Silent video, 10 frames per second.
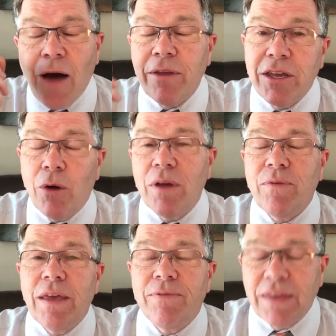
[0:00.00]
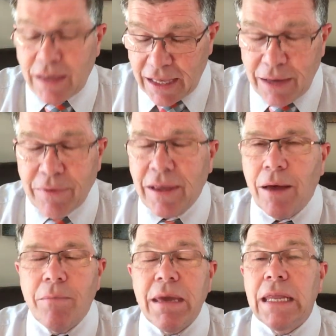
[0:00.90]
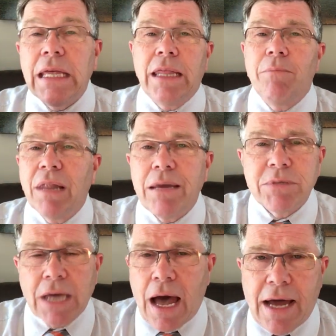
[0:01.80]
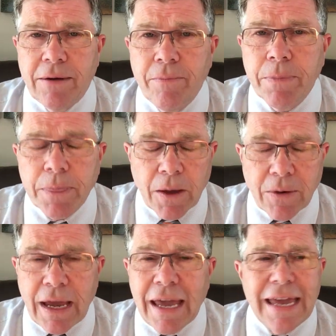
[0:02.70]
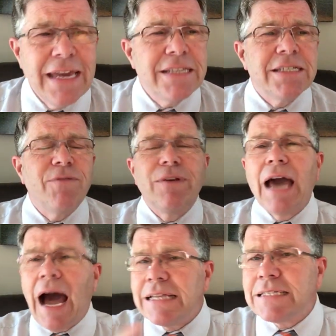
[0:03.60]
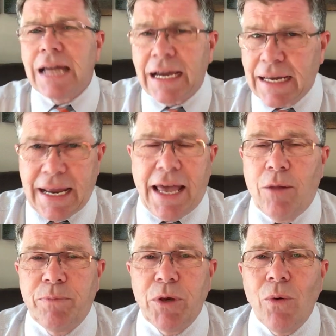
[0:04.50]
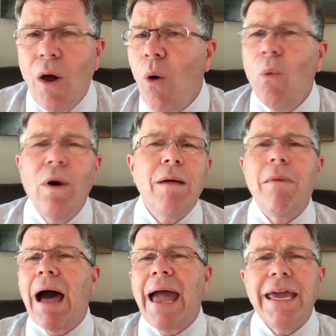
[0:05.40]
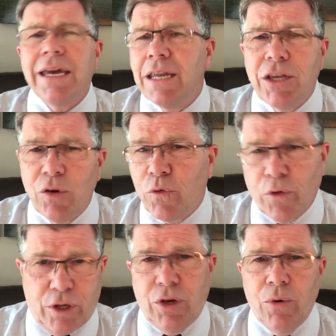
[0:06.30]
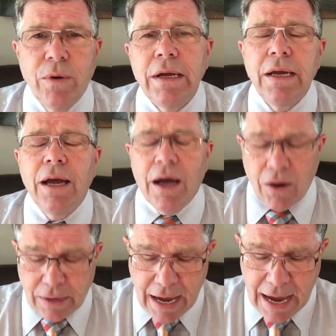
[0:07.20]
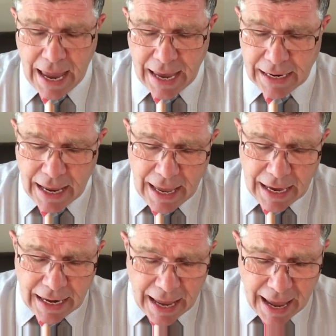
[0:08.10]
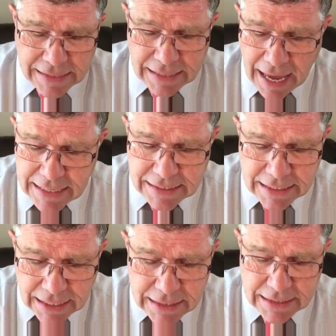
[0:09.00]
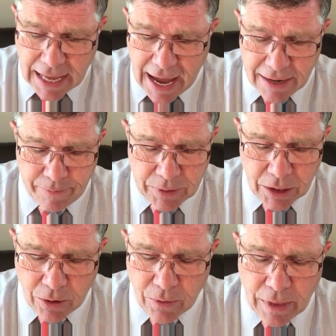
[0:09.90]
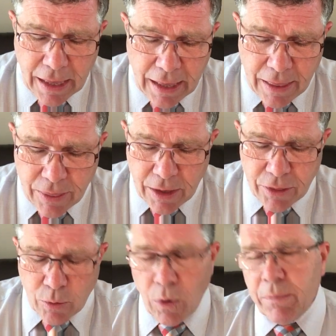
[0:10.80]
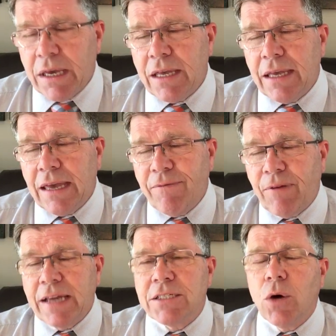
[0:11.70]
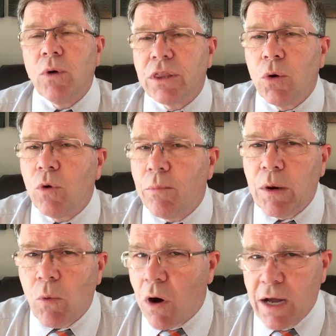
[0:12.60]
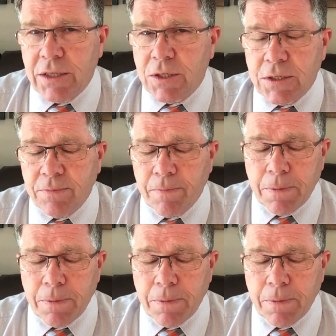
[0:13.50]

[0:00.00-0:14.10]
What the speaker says: if he immediately blames God, okay? He says, if God's not going to help you, what am I going to do for you? Okay? And as he does that, the woman, he finds out what the woman wants.